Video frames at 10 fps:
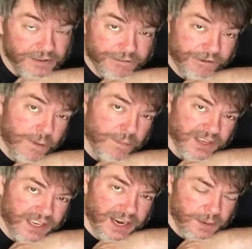from the
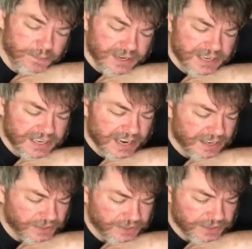game,
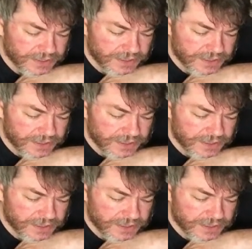as